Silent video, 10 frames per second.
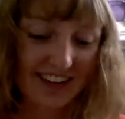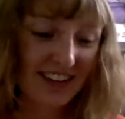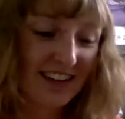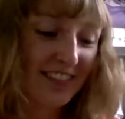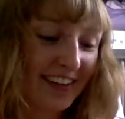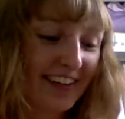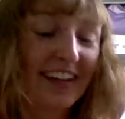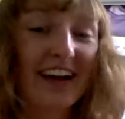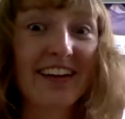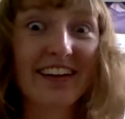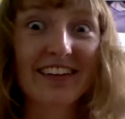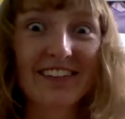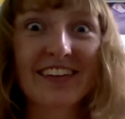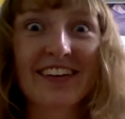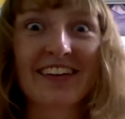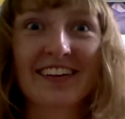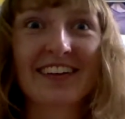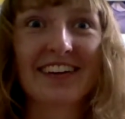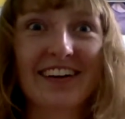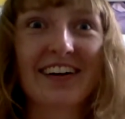And if you get that in like a really good
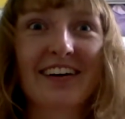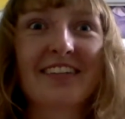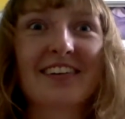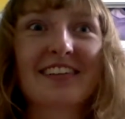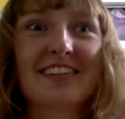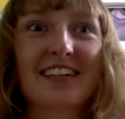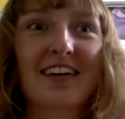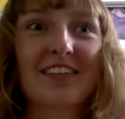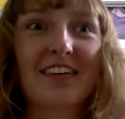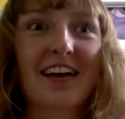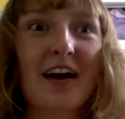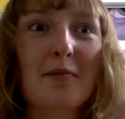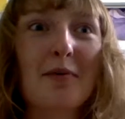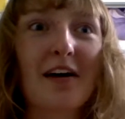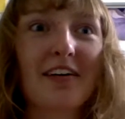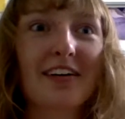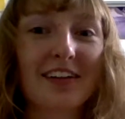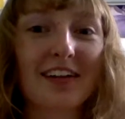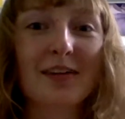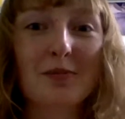card where it's like really high power,
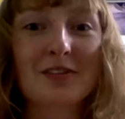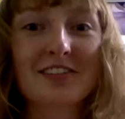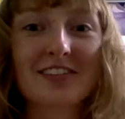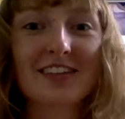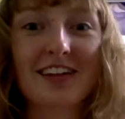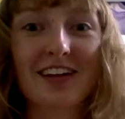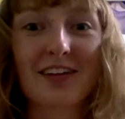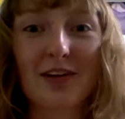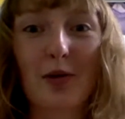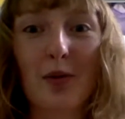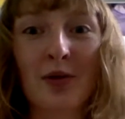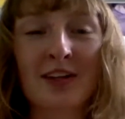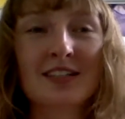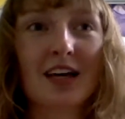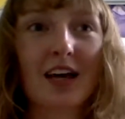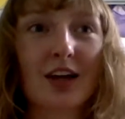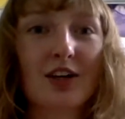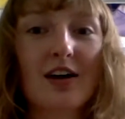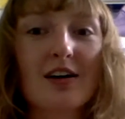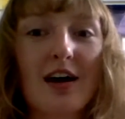your opponent's
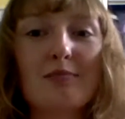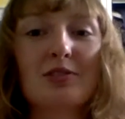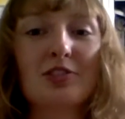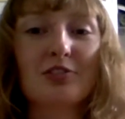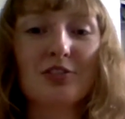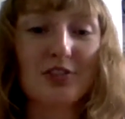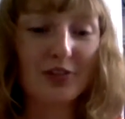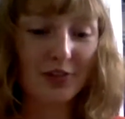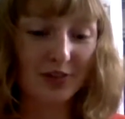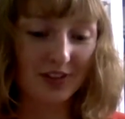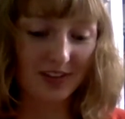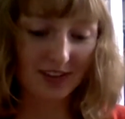like, I'm screwed.